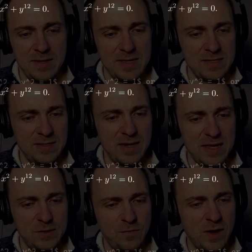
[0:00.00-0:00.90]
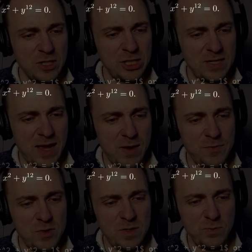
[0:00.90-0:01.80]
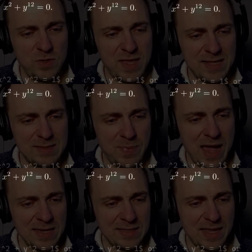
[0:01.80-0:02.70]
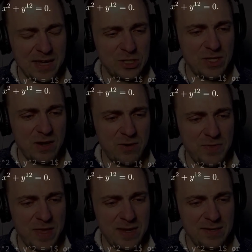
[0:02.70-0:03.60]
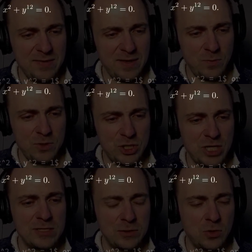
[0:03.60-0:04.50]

is a nice function. Now, if you didn't put that backslash there, then it would just